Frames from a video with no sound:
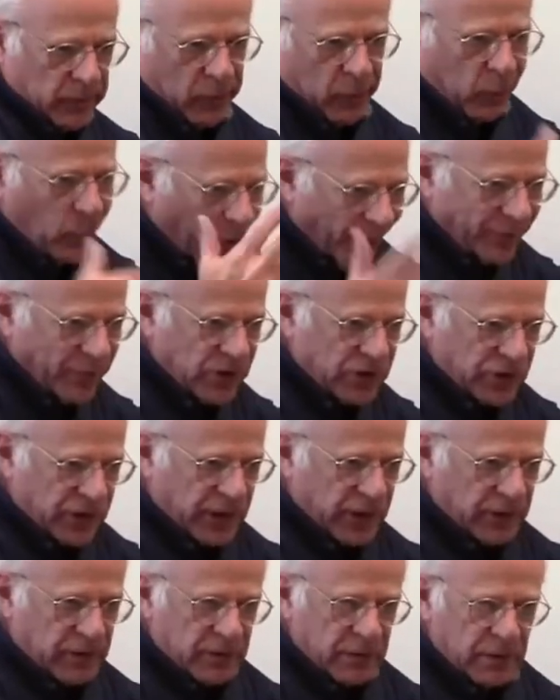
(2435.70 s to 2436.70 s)
you know, one
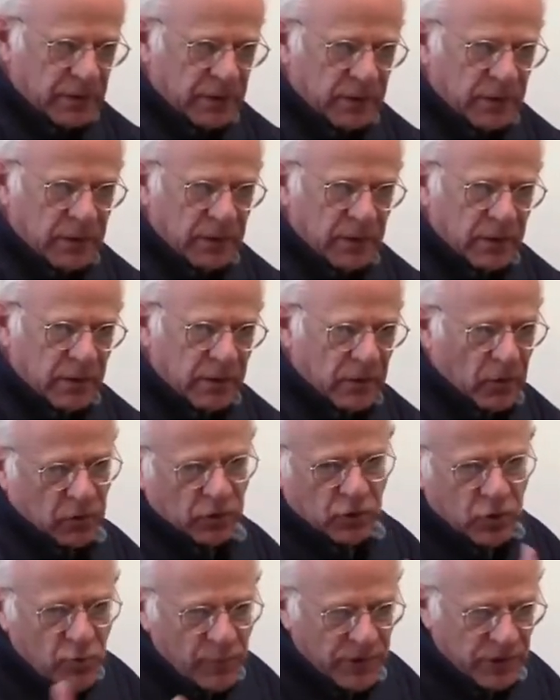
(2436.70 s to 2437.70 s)
machine,
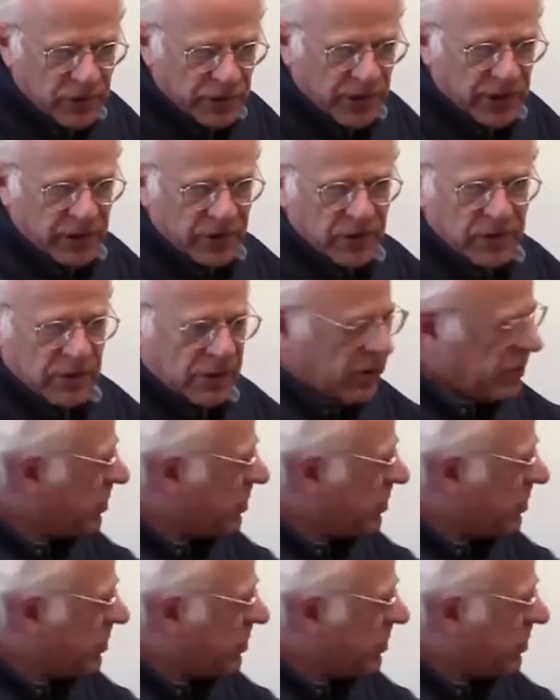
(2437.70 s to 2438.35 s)
or two machines.